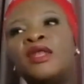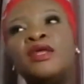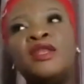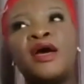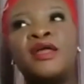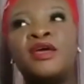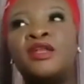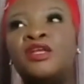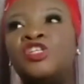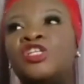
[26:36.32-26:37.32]
then there are other
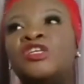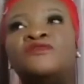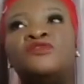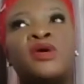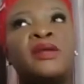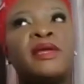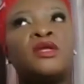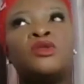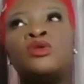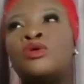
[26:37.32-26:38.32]
initiatives where, like,
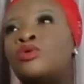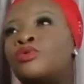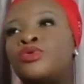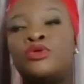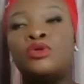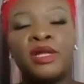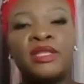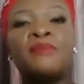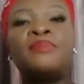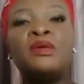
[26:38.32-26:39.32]
no, you know what,
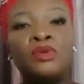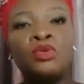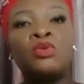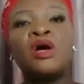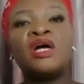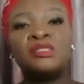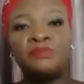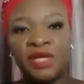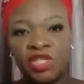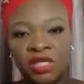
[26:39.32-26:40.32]
there are people who are
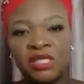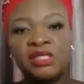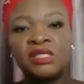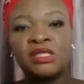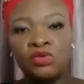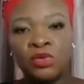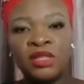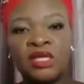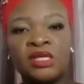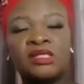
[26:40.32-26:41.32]
specialists in doing
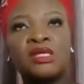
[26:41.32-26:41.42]
this,